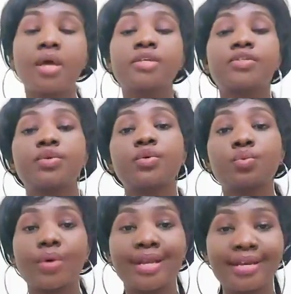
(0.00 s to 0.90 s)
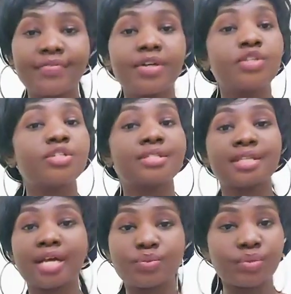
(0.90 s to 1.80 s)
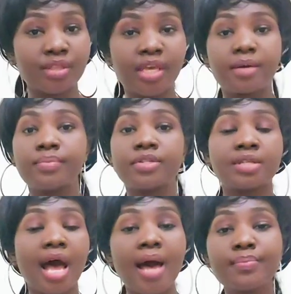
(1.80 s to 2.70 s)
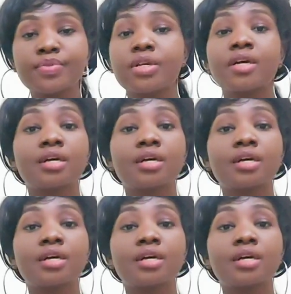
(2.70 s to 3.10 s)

So whatever you discuss with them, the terms,